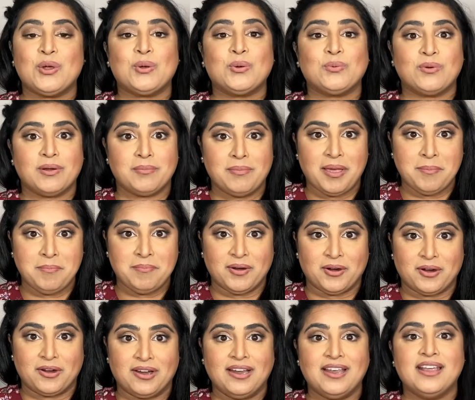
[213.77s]

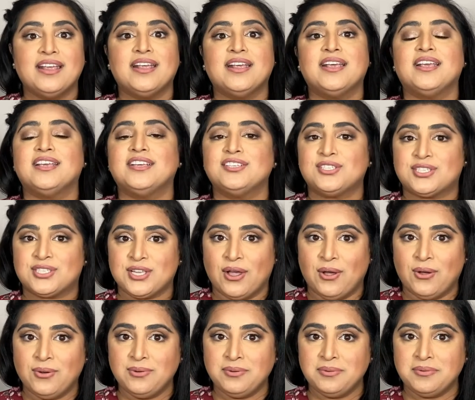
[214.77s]
Remember,
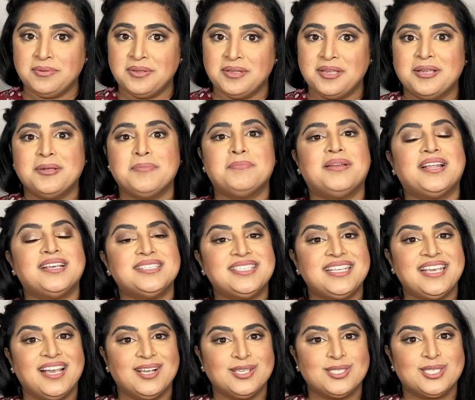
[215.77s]
so plus
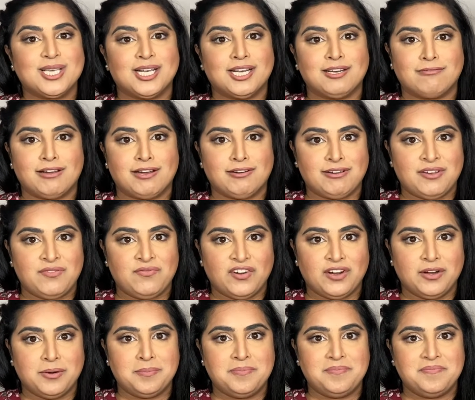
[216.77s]
the auxiliary
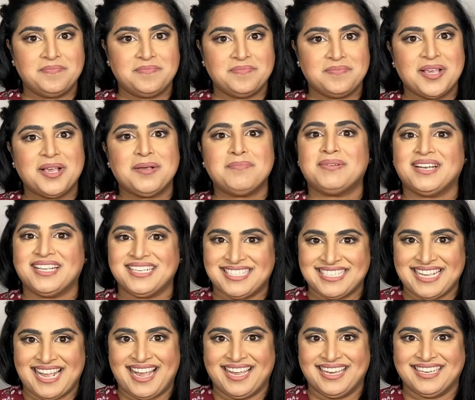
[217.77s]
verb plus
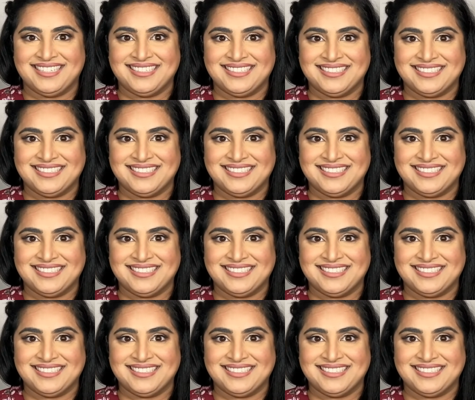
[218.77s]
I.